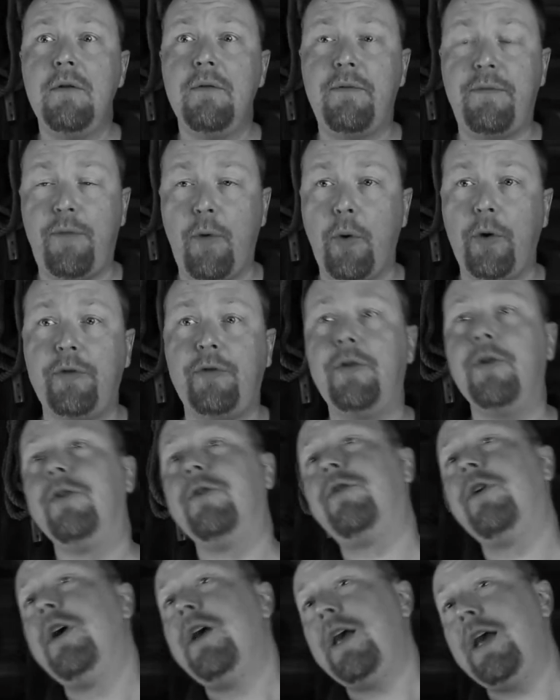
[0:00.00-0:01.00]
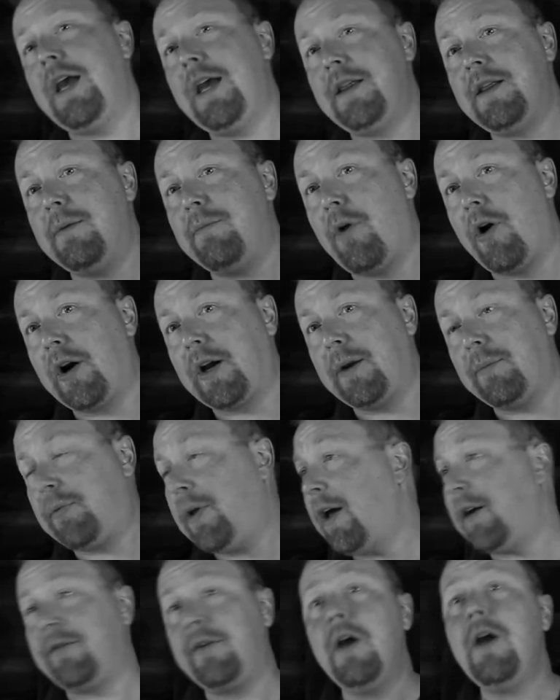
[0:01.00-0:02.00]
forces in the
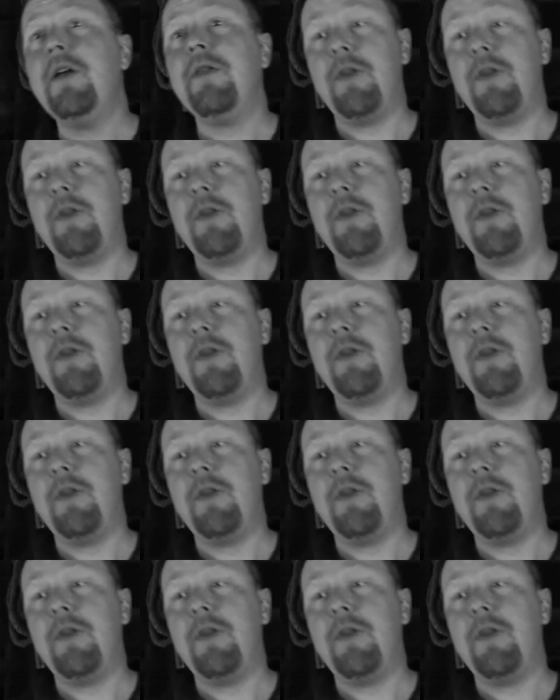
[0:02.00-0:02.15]
marketplace.